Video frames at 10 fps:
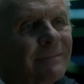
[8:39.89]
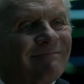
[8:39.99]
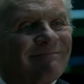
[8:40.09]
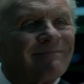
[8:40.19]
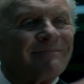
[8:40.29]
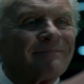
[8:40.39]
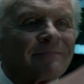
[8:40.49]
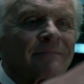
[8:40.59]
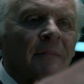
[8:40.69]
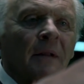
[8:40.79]
first two
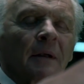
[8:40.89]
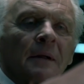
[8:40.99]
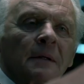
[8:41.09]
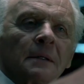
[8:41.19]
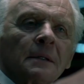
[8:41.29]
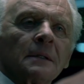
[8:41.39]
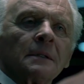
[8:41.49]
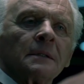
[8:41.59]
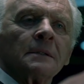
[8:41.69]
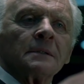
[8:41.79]
rungs of
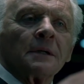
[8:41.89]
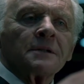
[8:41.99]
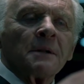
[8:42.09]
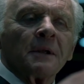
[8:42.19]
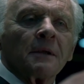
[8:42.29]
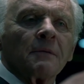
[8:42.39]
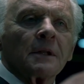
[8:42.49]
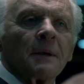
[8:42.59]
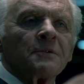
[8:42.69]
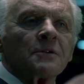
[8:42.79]
awareness, pointing
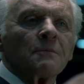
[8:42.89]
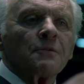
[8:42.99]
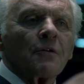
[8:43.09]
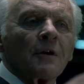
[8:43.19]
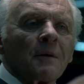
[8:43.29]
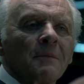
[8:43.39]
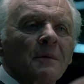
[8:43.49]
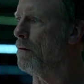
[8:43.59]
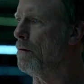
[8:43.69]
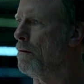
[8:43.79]
hosts in the direction
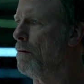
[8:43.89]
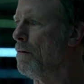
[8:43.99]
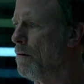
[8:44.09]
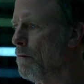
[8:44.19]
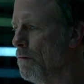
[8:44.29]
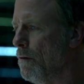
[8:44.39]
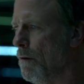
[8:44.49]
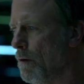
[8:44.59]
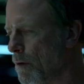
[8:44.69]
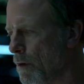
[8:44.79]
third. A
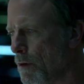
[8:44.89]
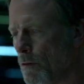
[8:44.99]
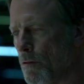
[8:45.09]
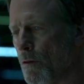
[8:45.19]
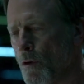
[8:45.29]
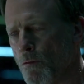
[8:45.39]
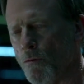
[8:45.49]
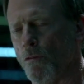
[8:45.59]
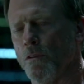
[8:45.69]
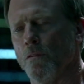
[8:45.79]
key feature of the
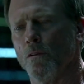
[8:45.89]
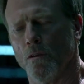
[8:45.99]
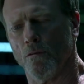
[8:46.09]
bicameral